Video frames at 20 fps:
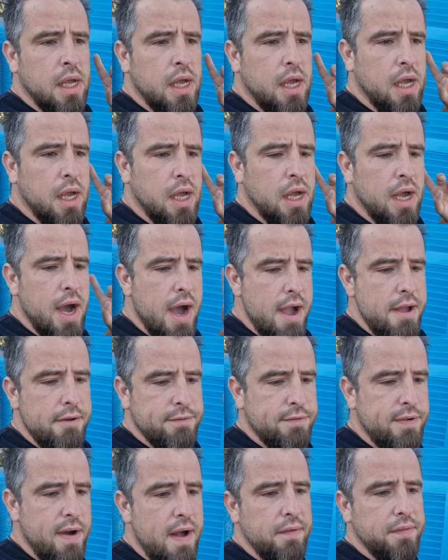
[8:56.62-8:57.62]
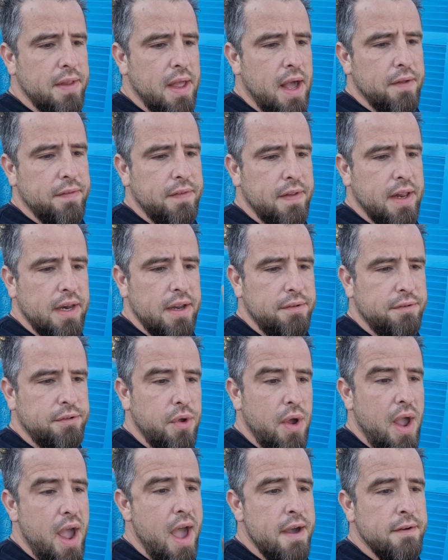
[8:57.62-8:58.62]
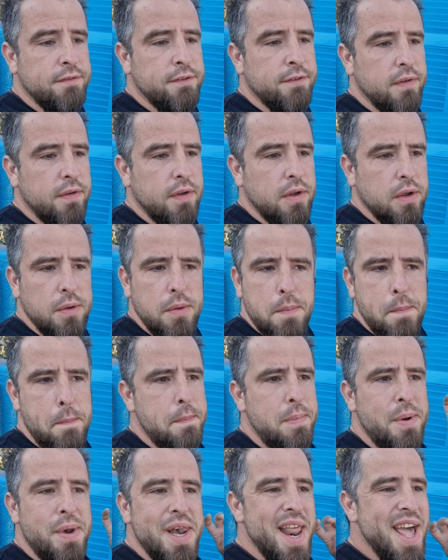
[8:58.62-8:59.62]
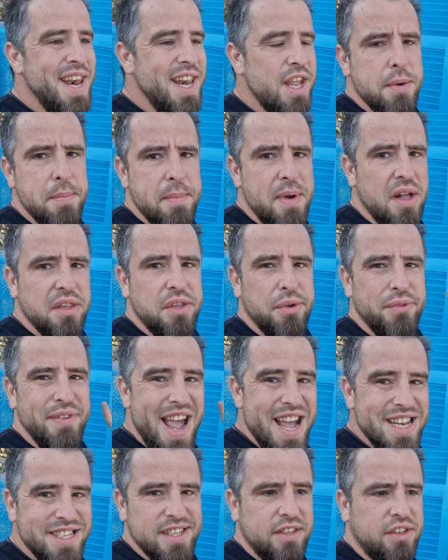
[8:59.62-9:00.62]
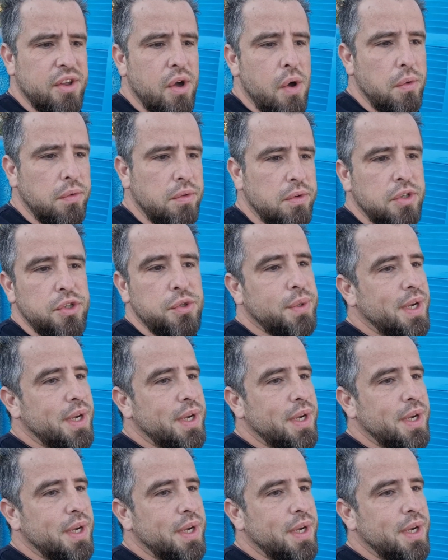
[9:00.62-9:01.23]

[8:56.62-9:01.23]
I found out that if you have plenty amount of acetone, you